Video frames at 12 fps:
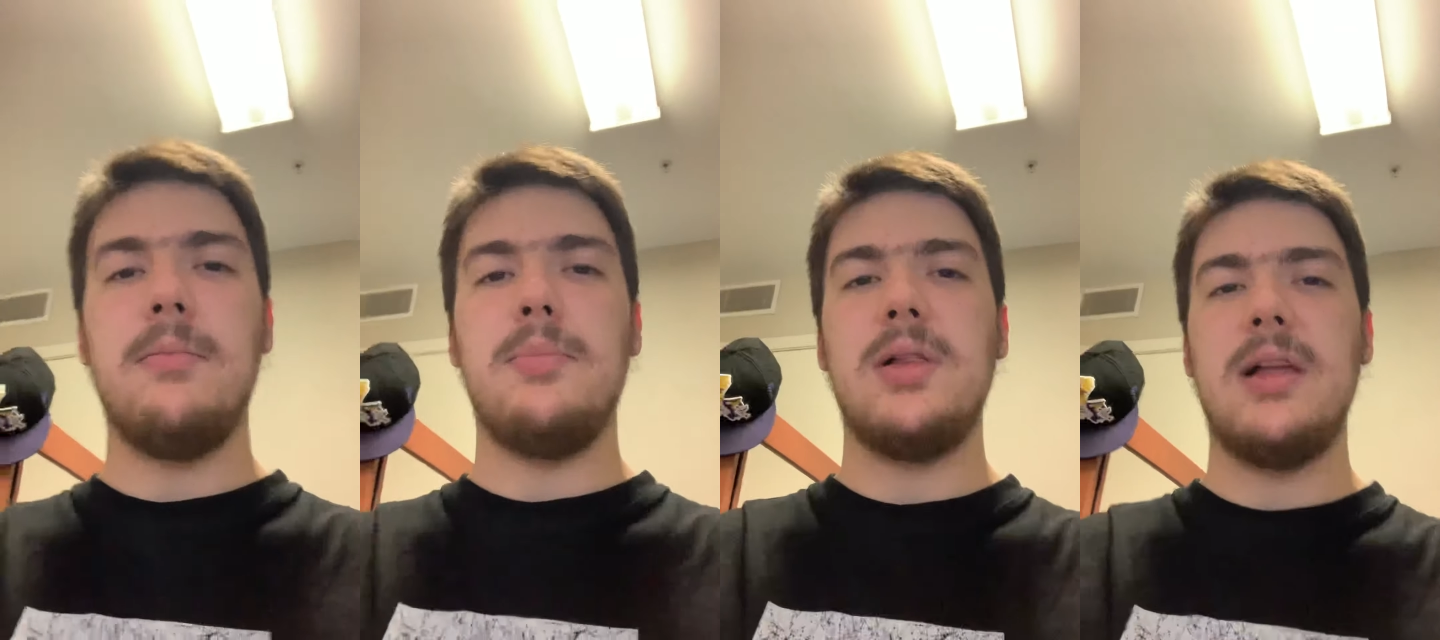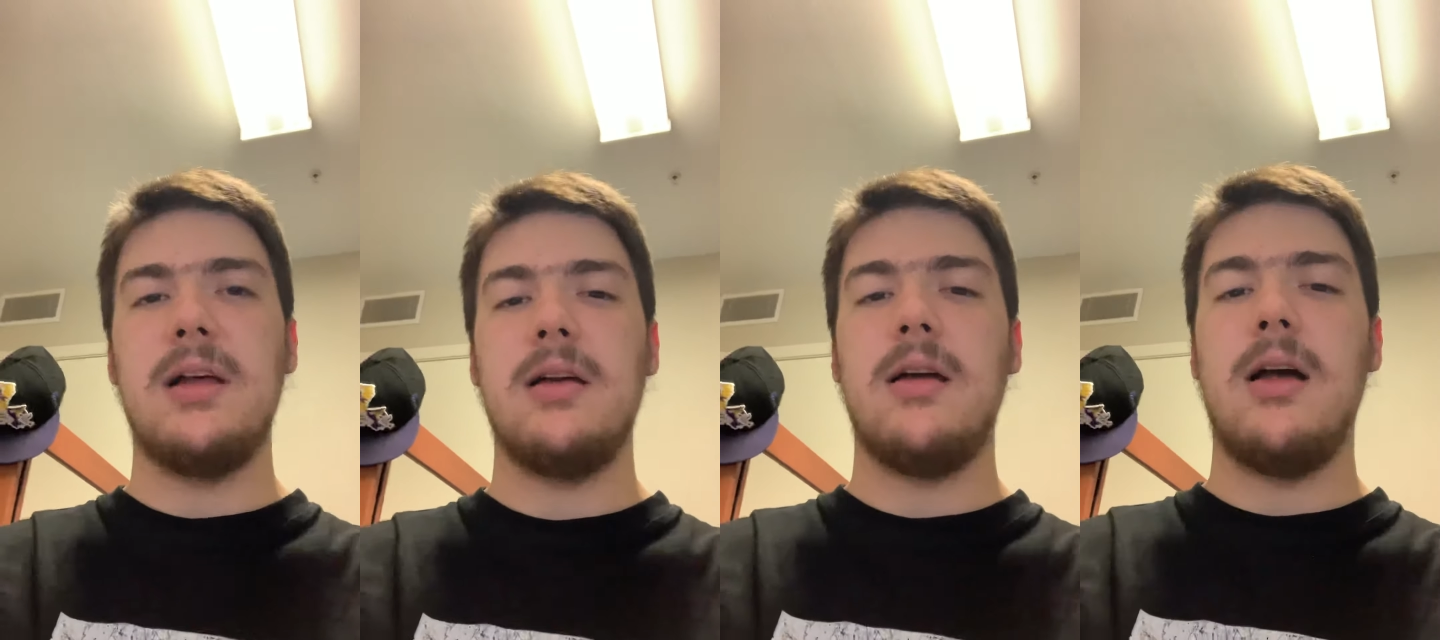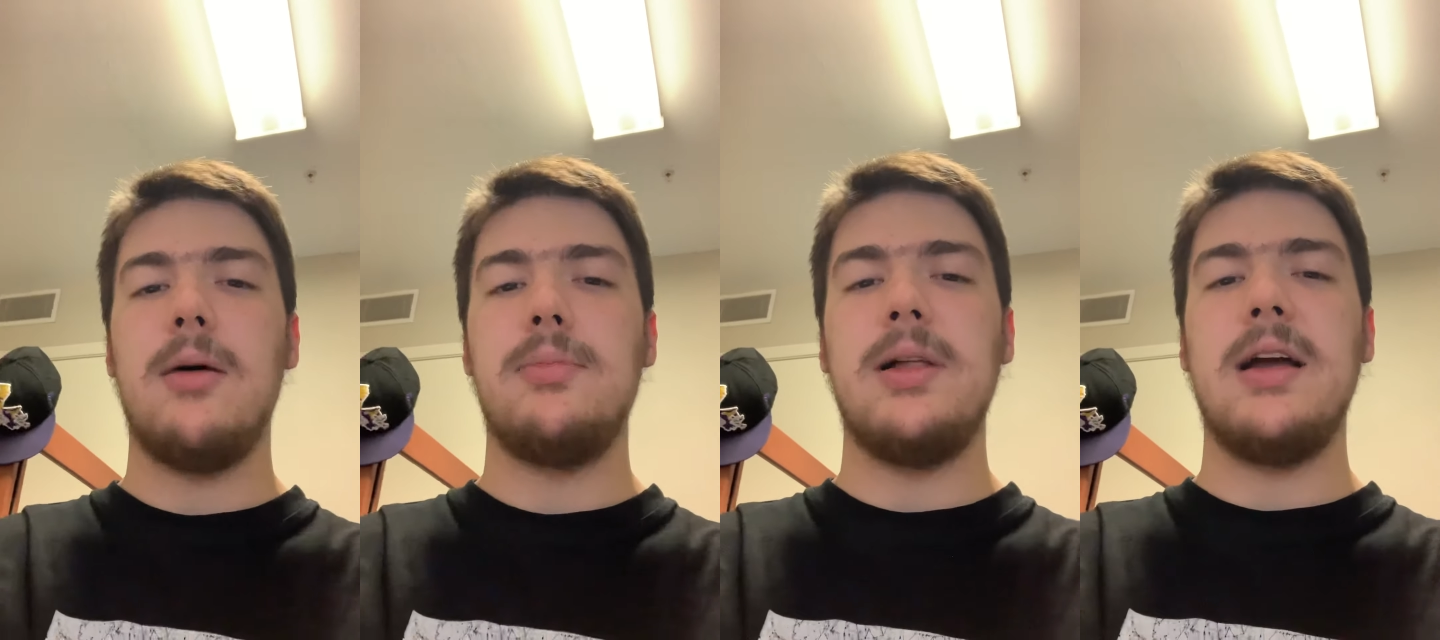pl a
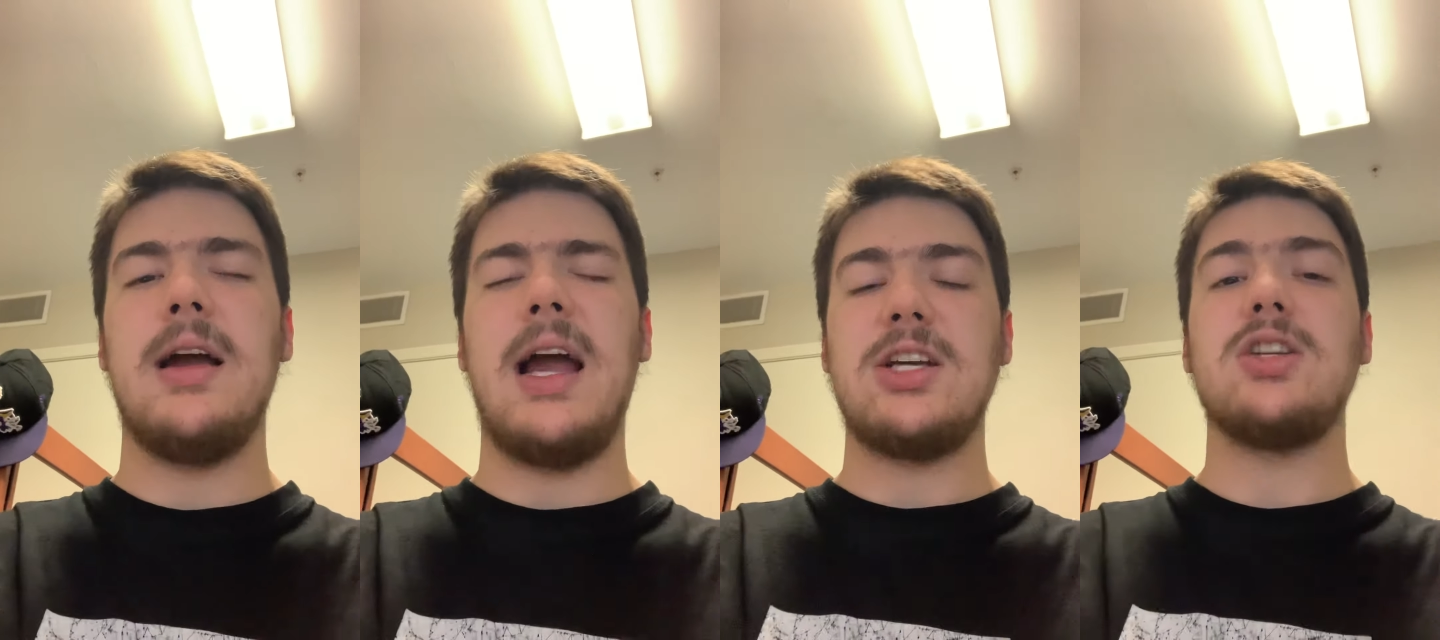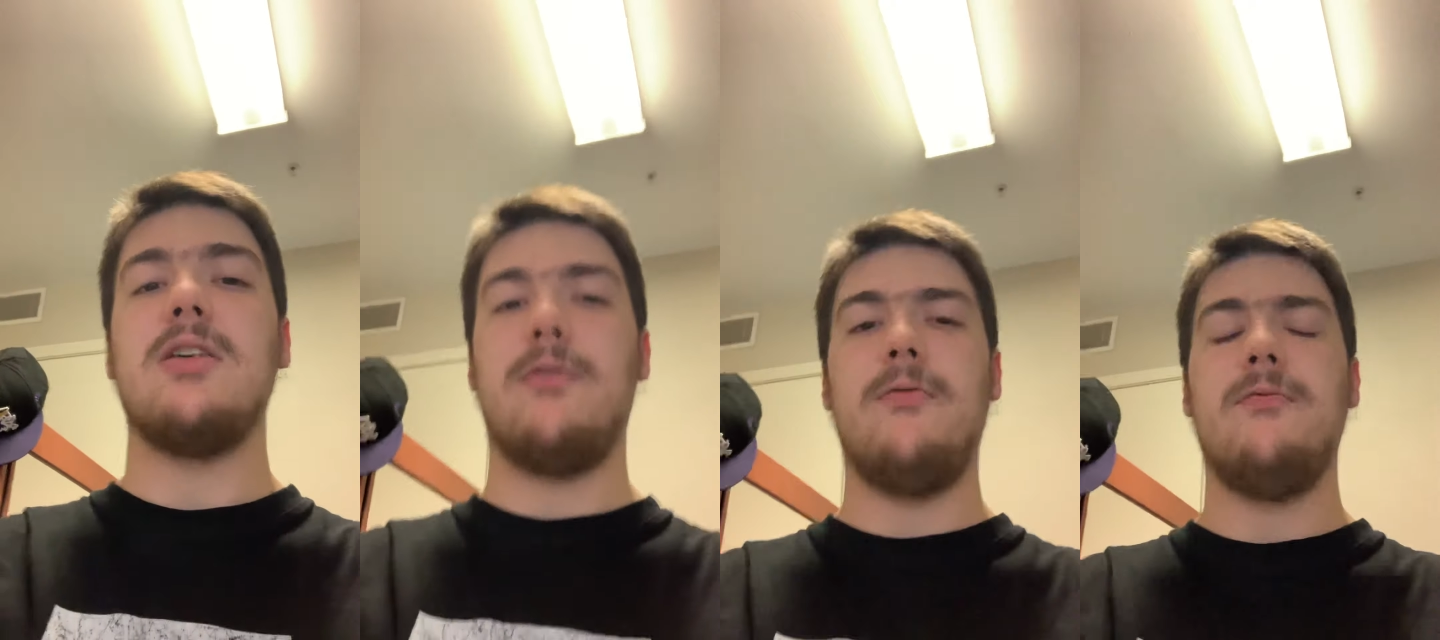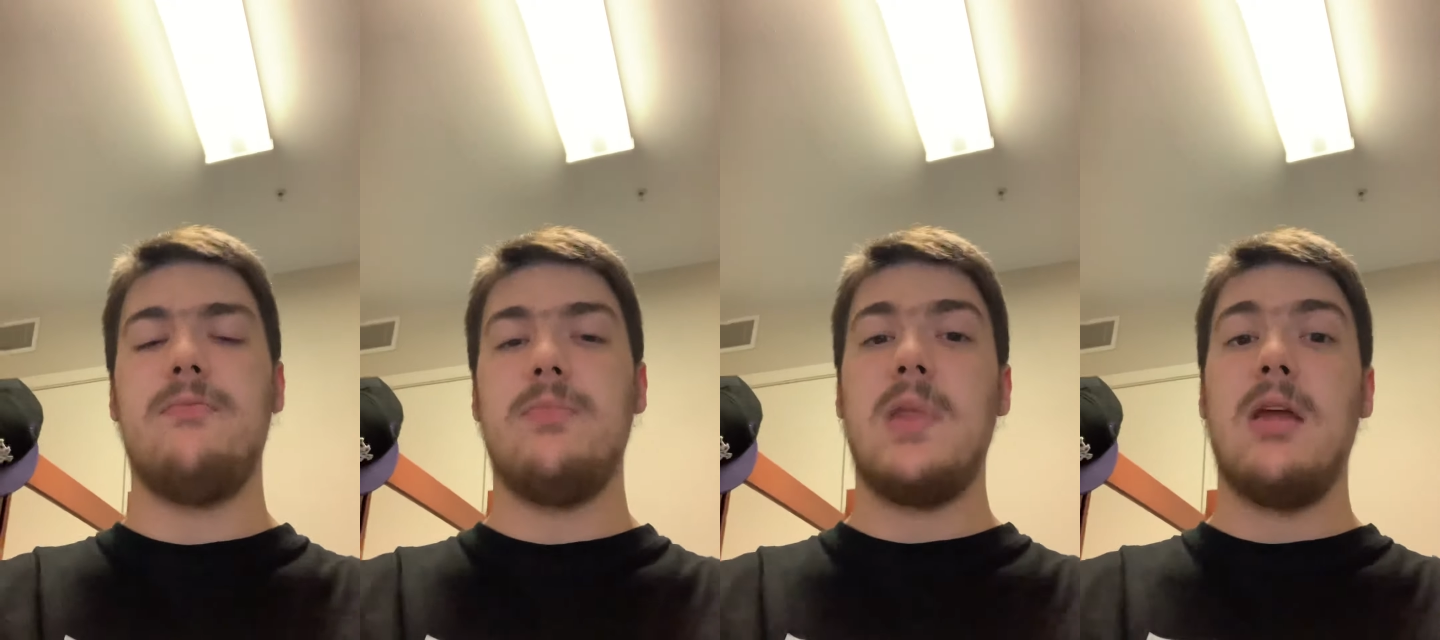player, actually a
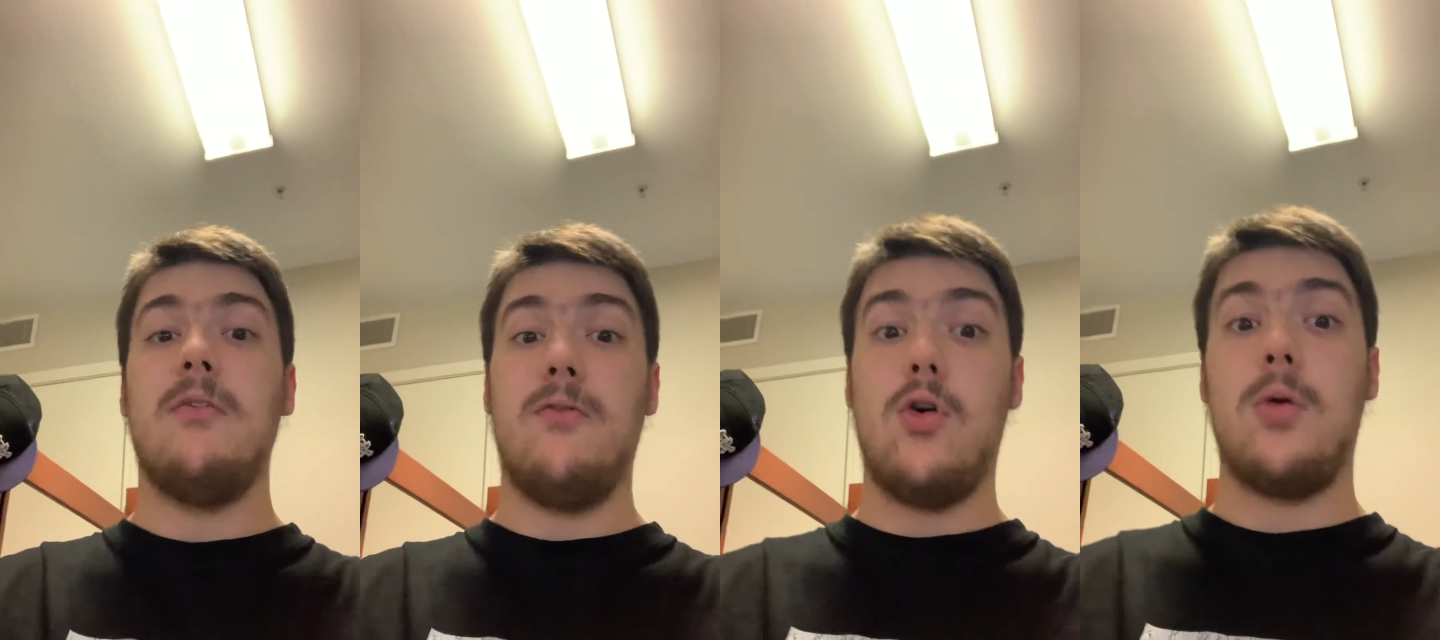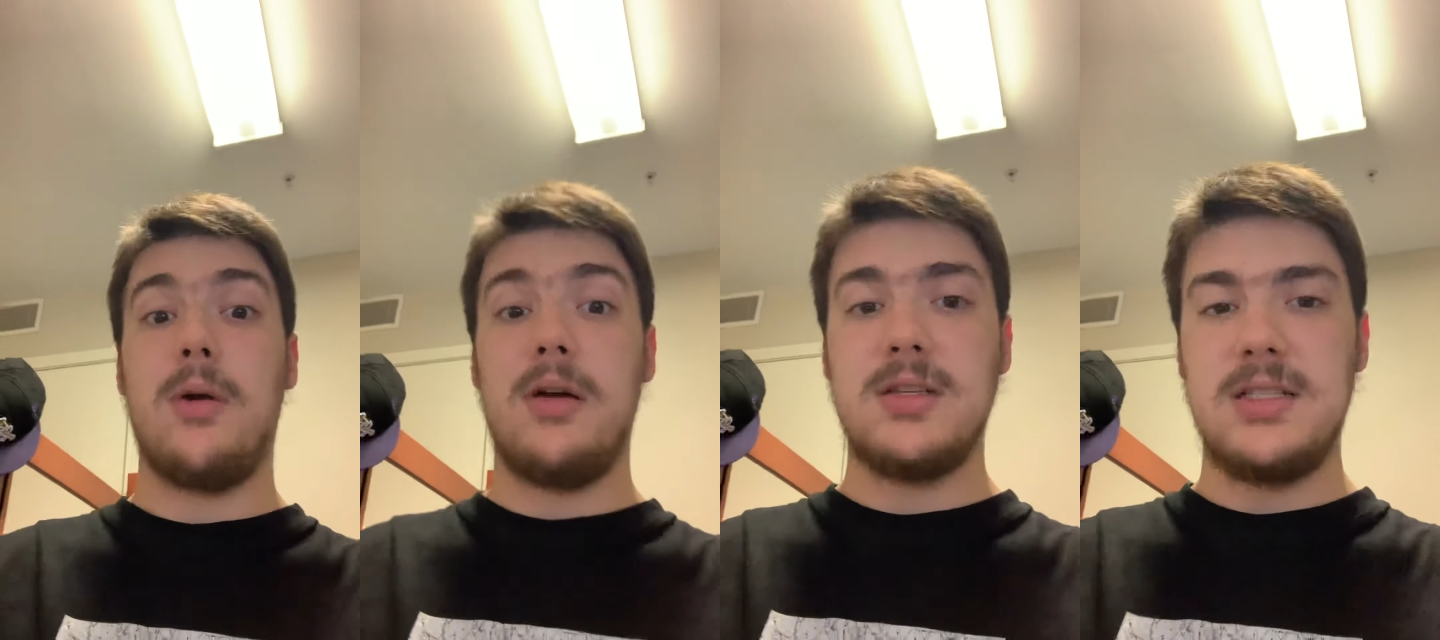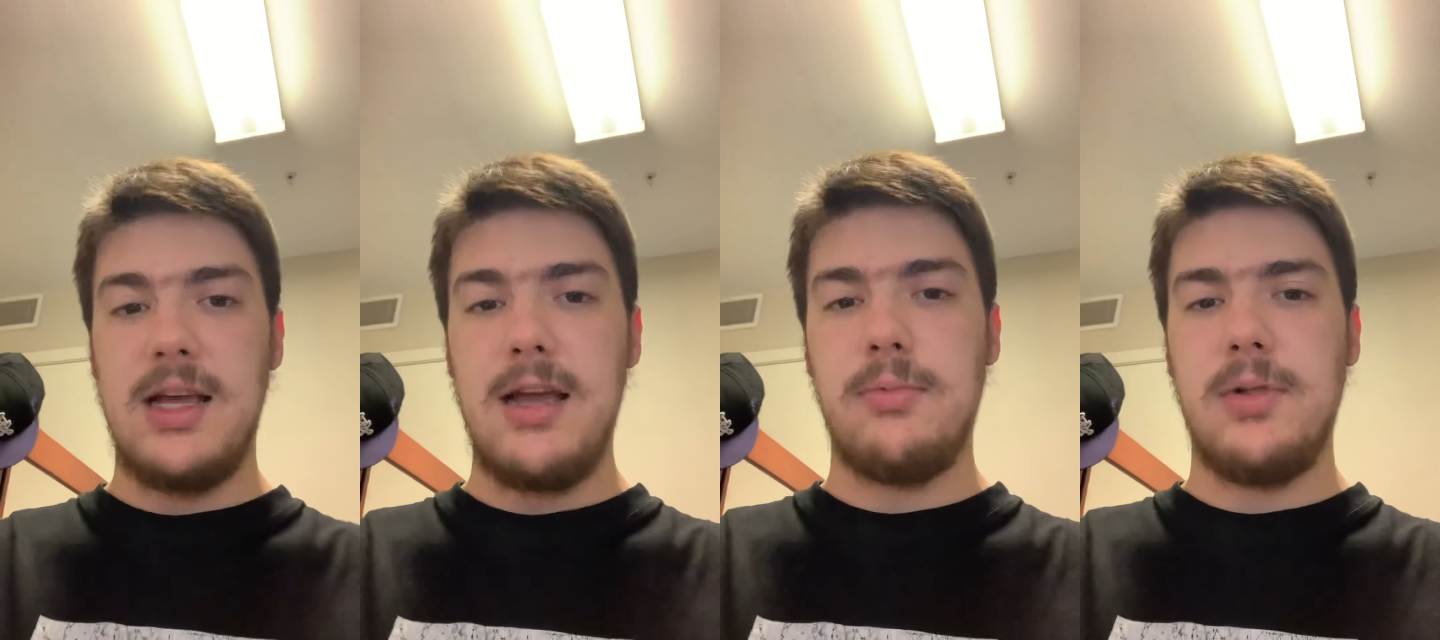former
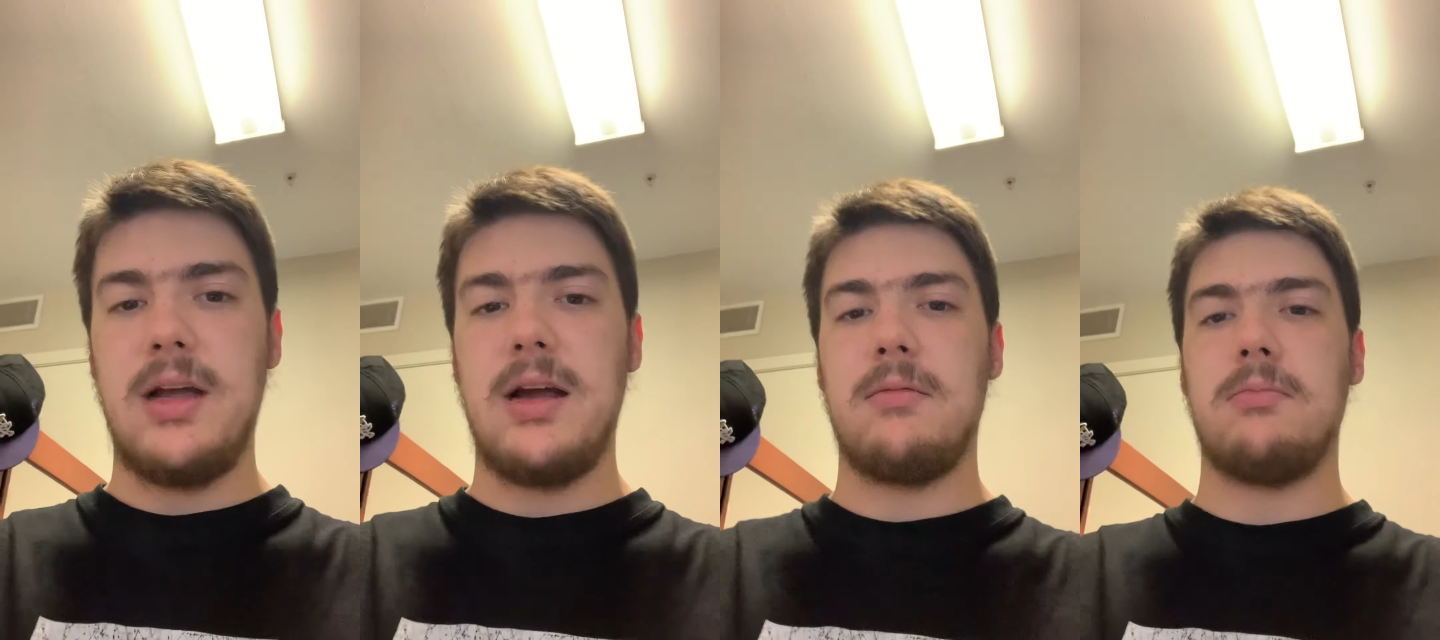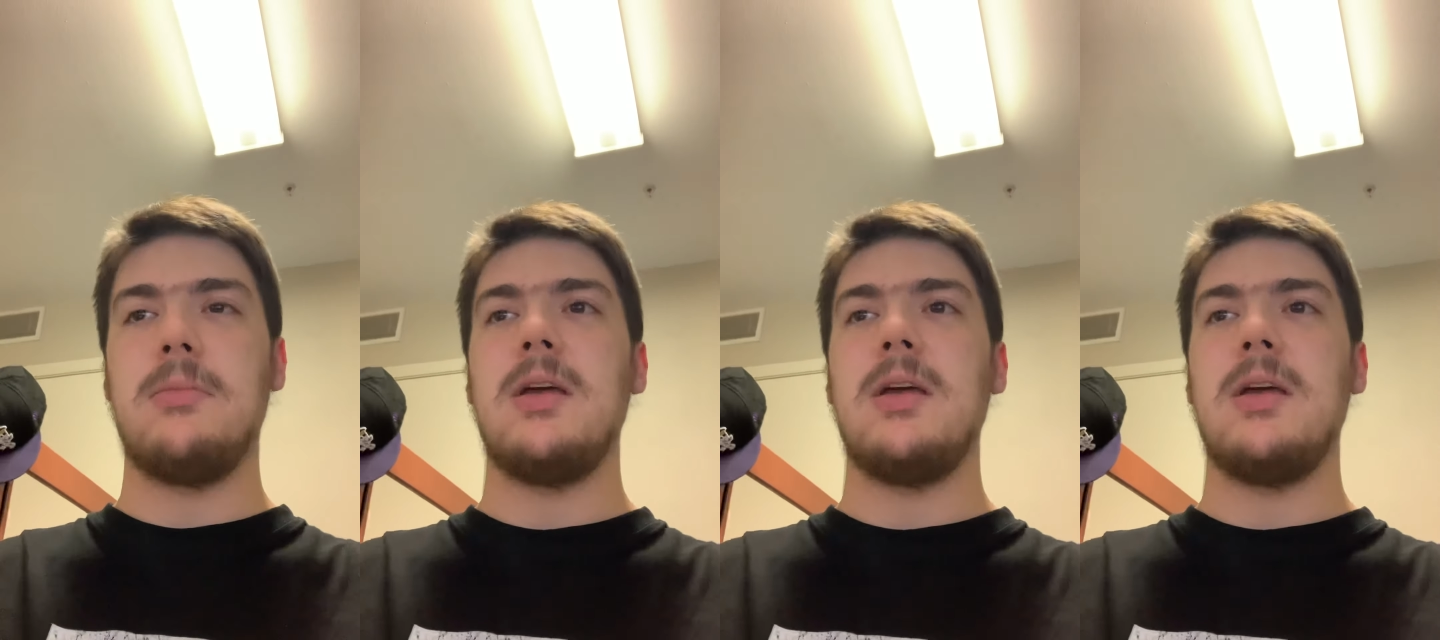LCA player,